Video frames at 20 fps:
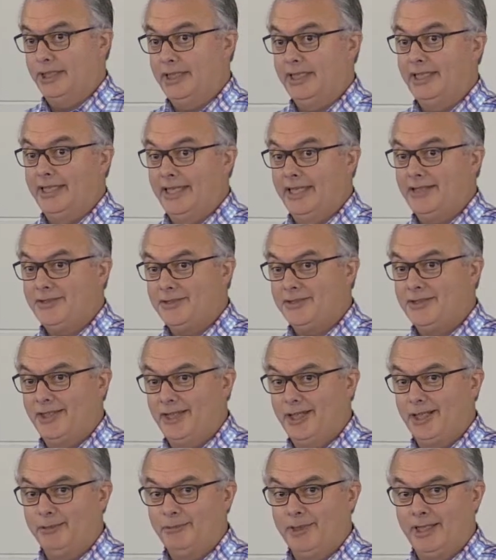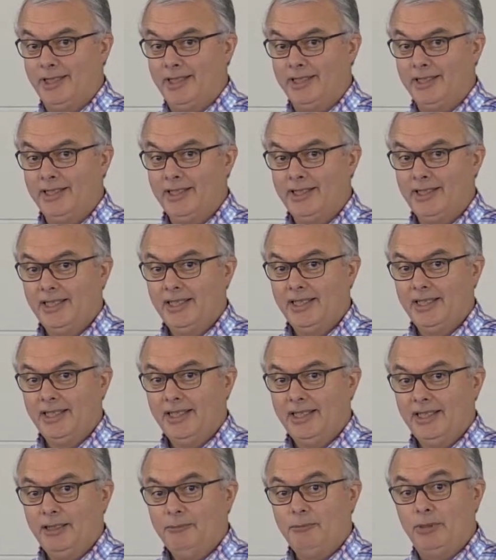against the enemy.
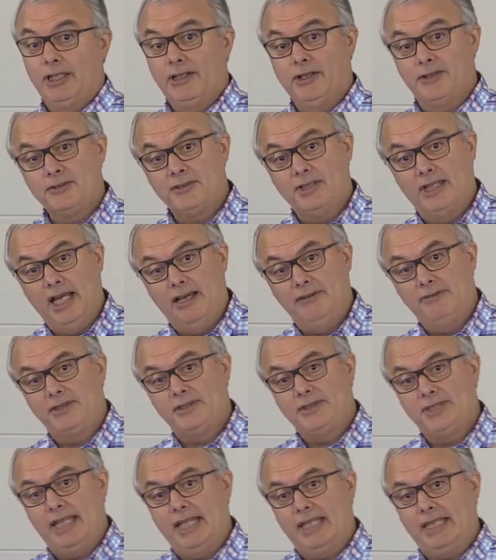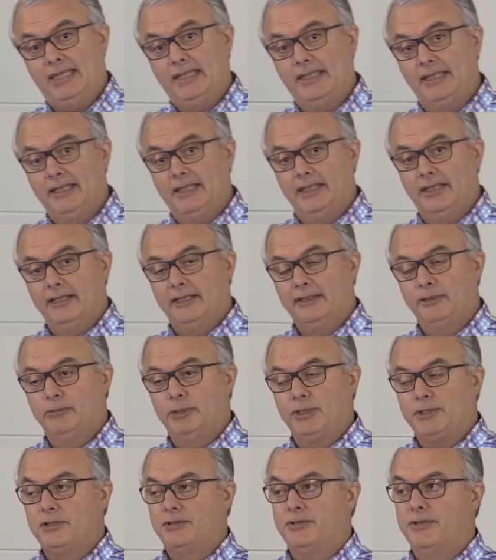Because love is that thing
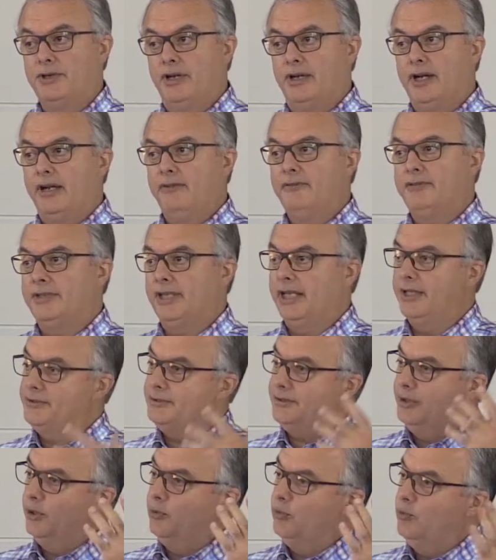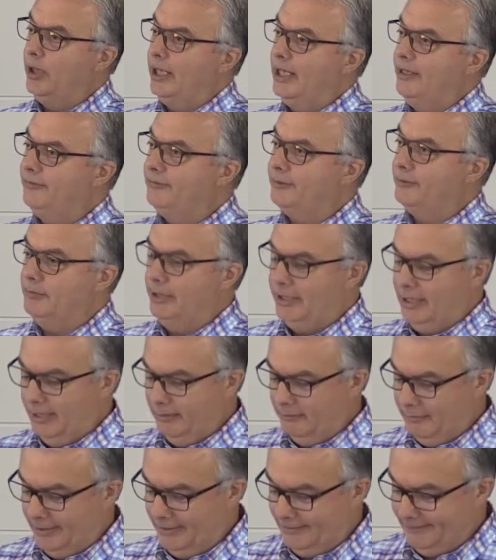which drives us away from the
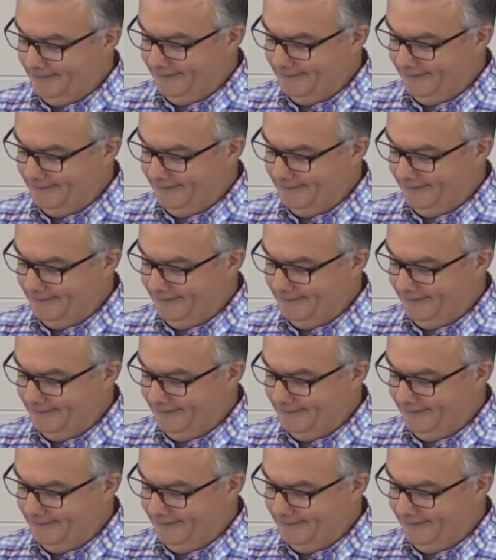enemy.